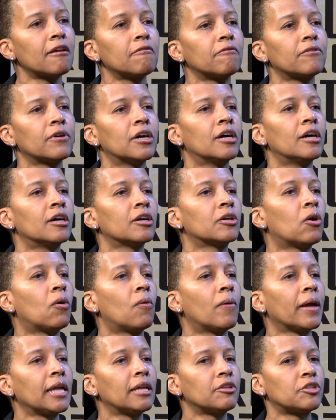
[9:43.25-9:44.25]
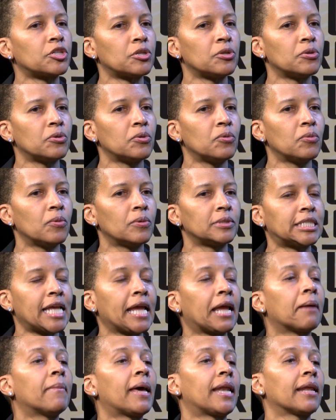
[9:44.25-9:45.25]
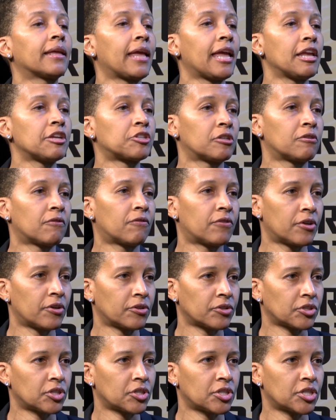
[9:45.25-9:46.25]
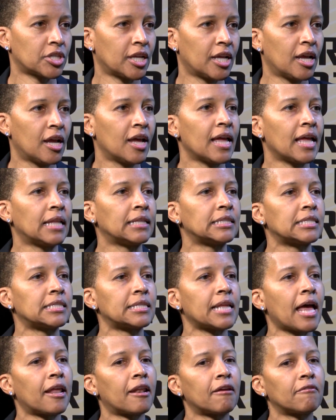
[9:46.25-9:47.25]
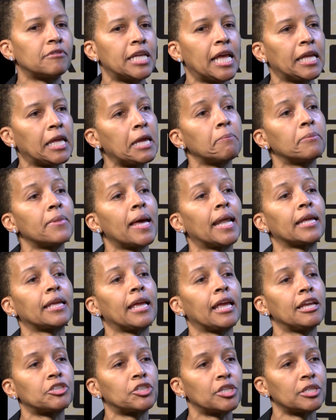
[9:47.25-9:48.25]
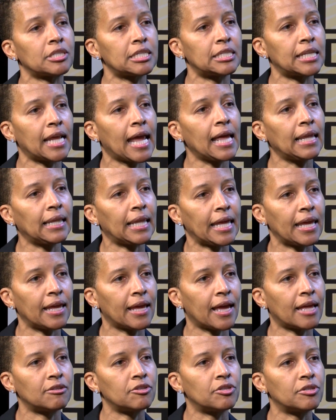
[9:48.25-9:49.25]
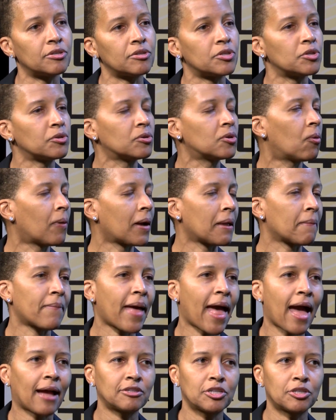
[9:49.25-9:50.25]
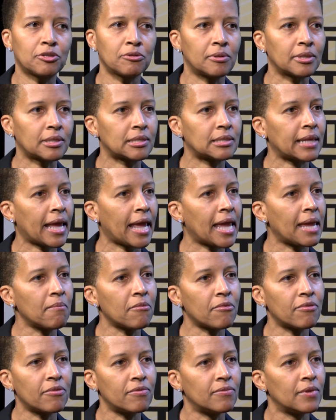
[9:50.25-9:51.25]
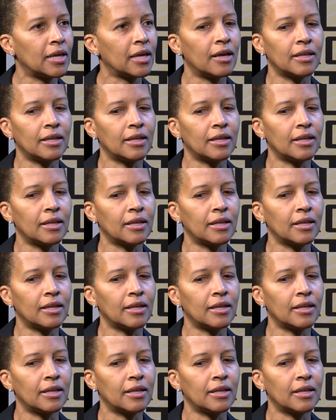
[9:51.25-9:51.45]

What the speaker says: of going to take a medication first, instead of taking medications daily and going back to do the same,